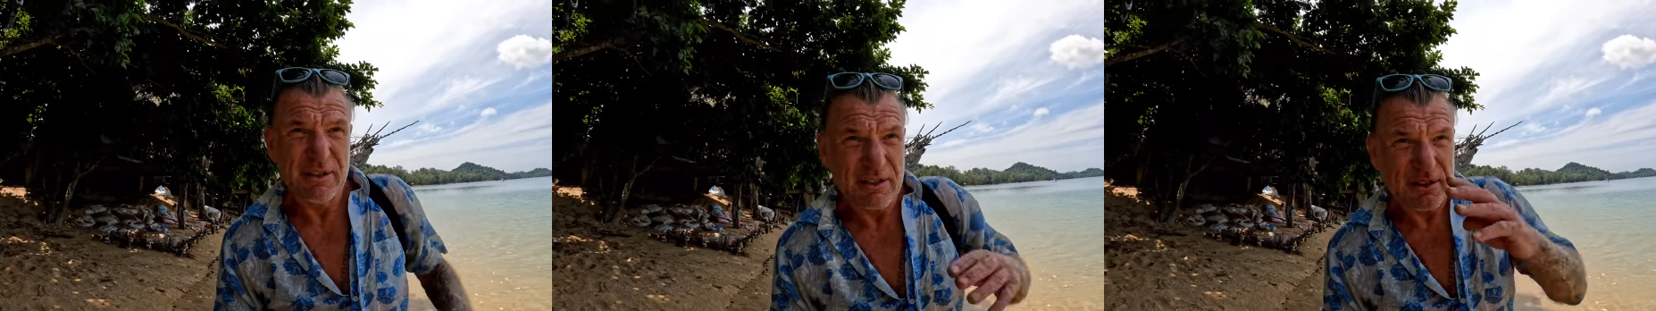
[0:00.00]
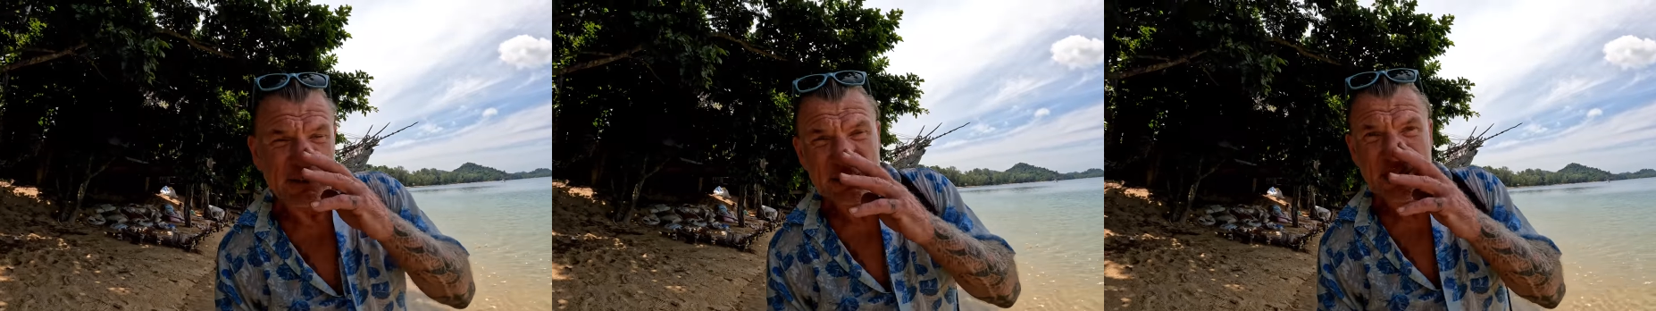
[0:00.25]

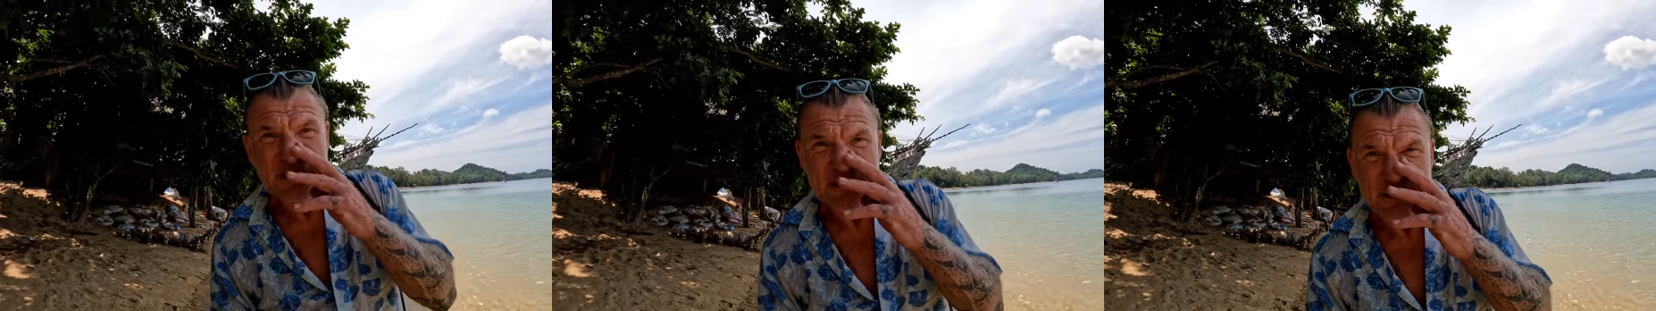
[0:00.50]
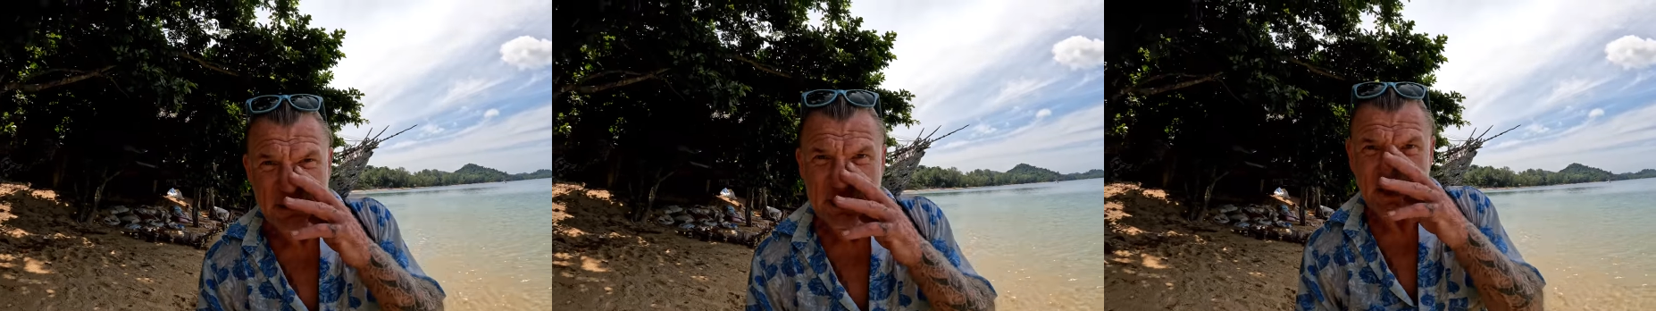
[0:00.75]
And I tell
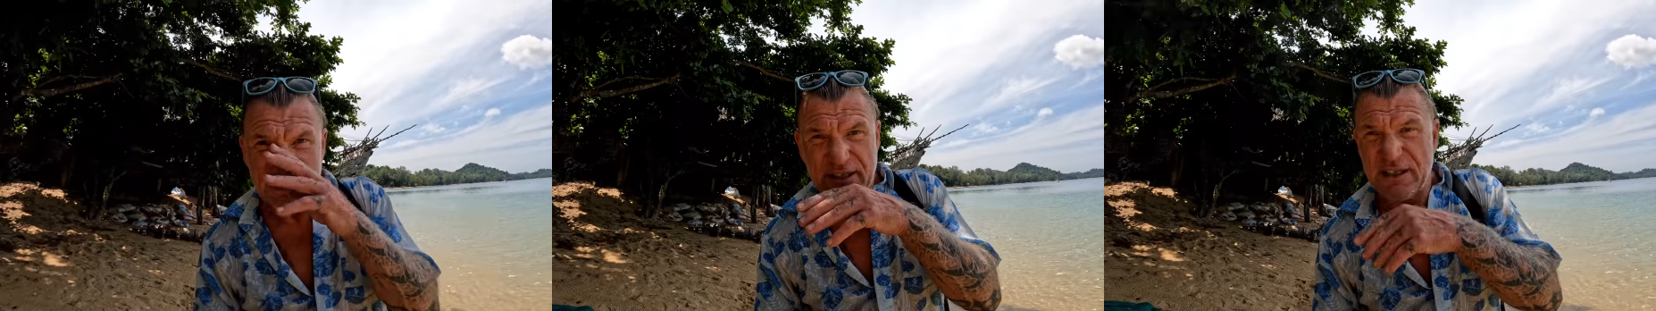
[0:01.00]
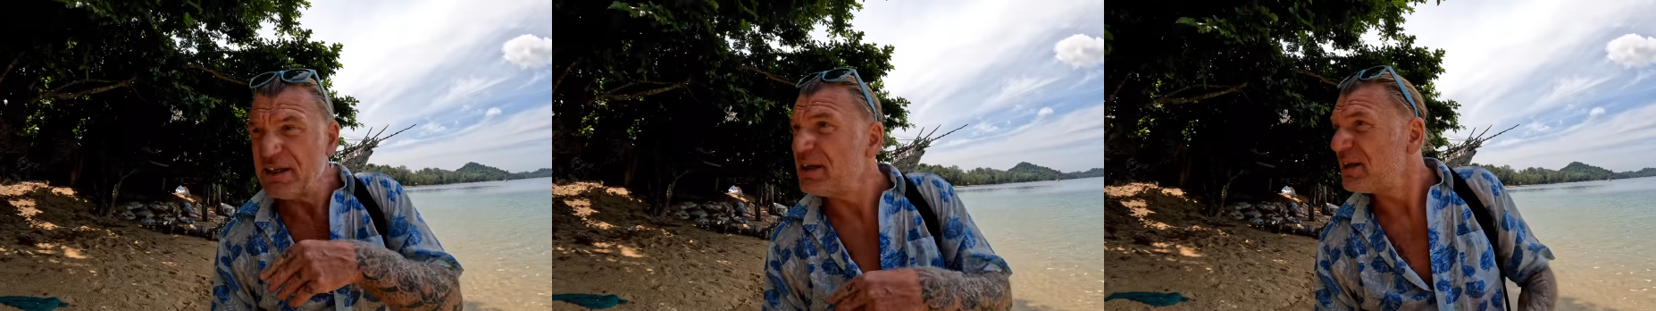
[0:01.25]
you, the tide
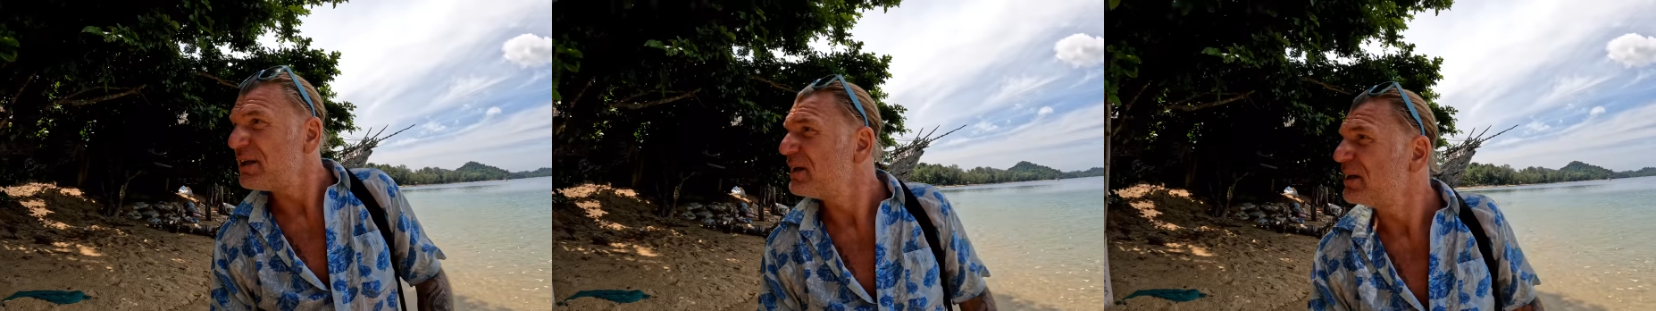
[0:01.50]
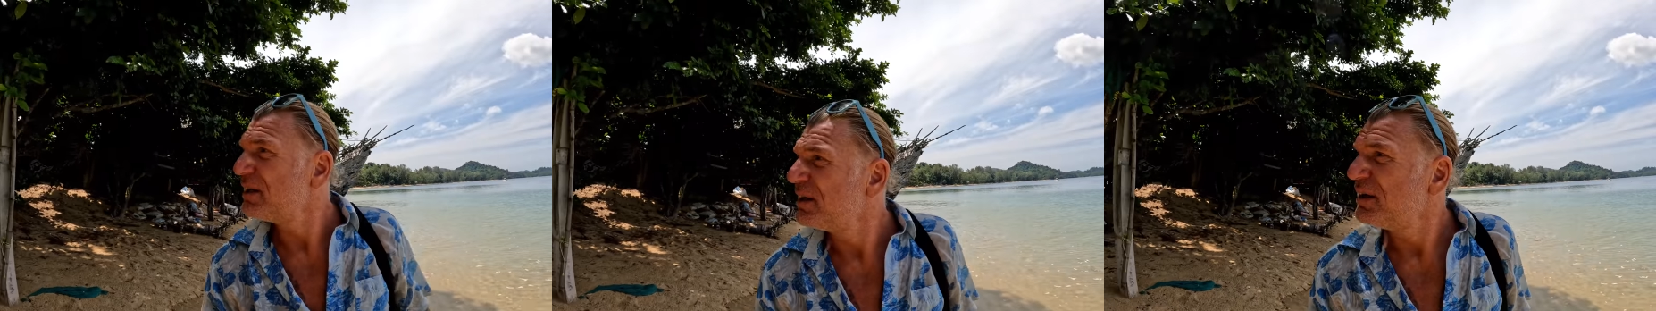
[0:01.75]

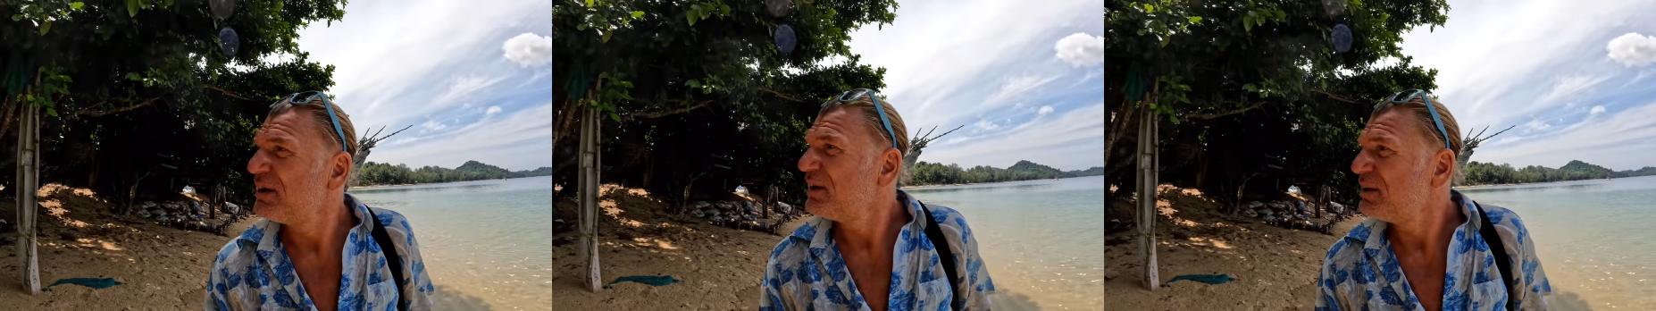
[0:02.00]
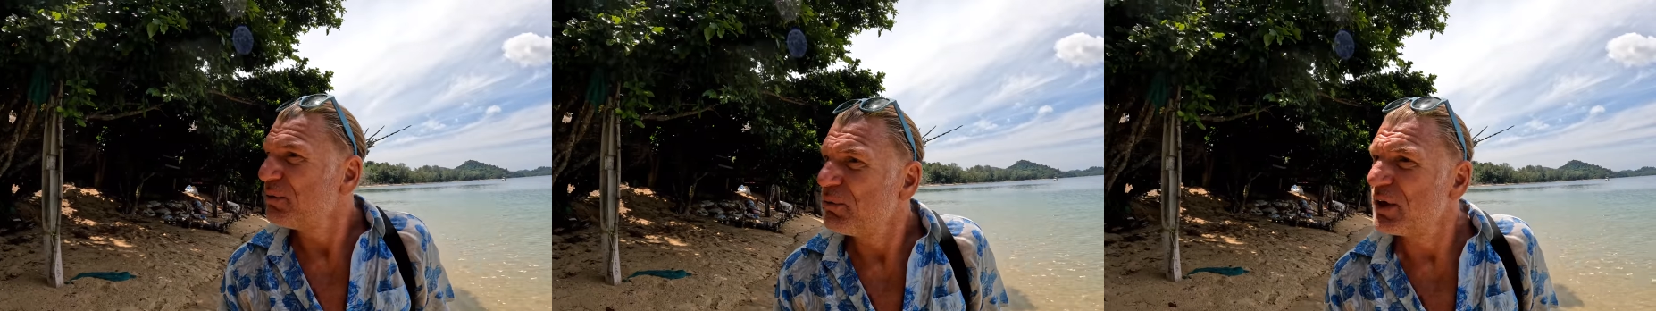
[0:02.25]

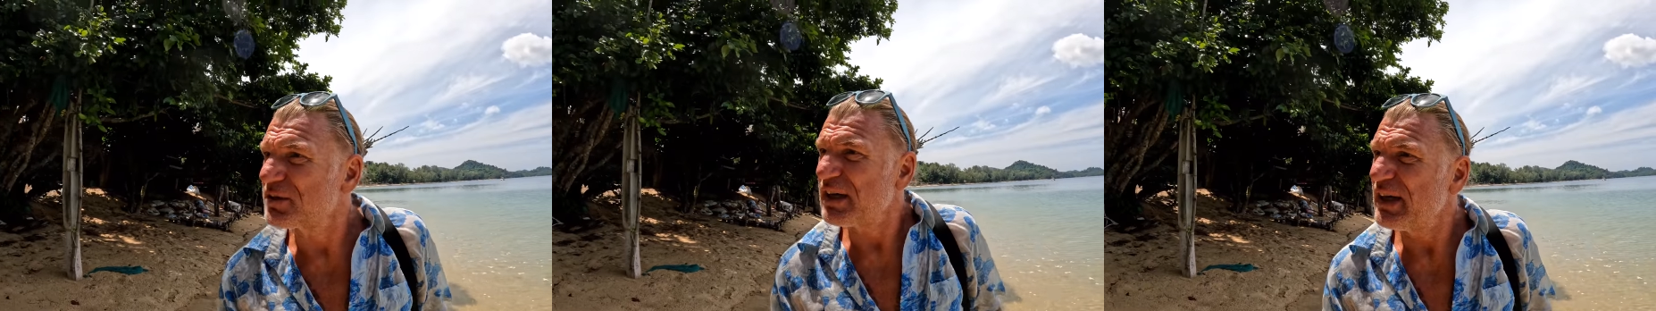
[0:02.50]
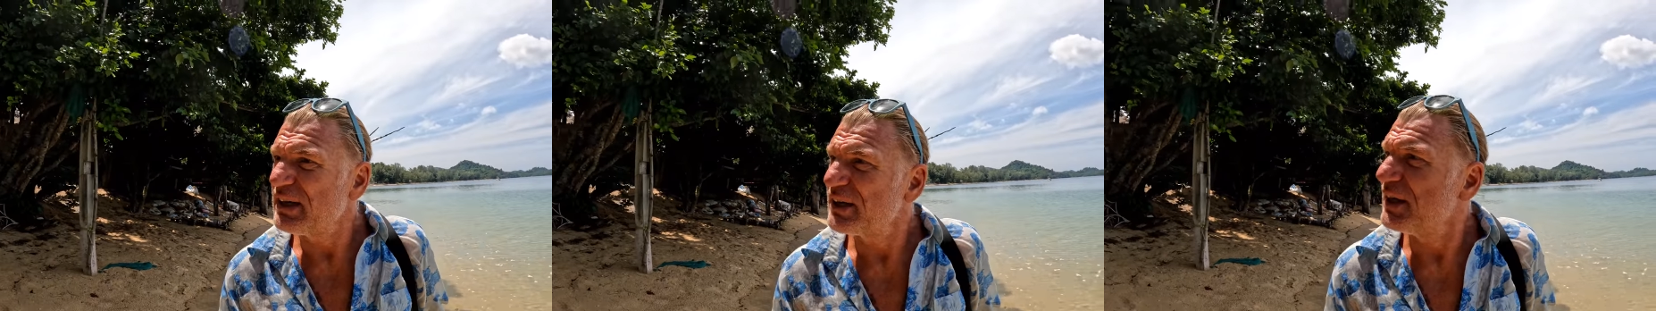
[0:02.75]
was
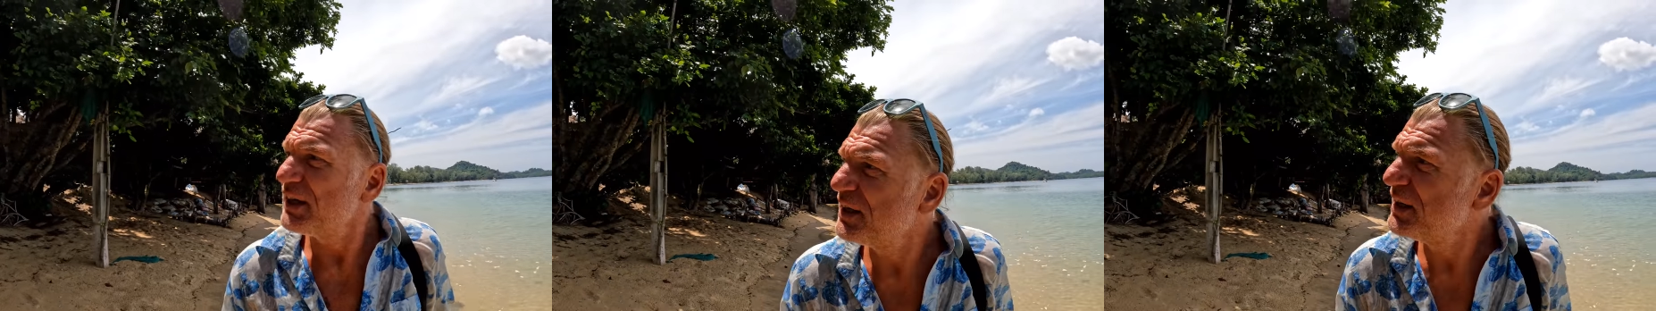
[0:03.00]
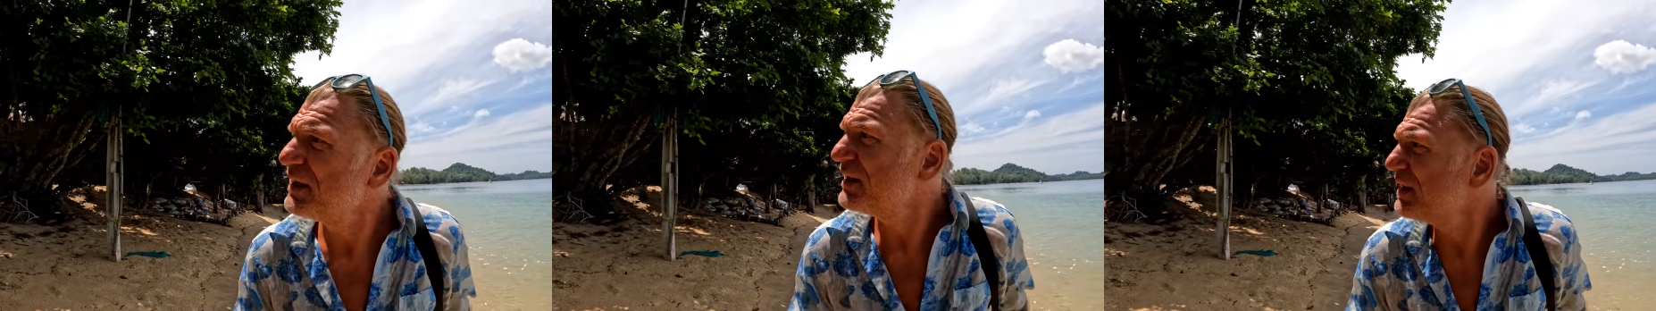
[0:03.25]
out then,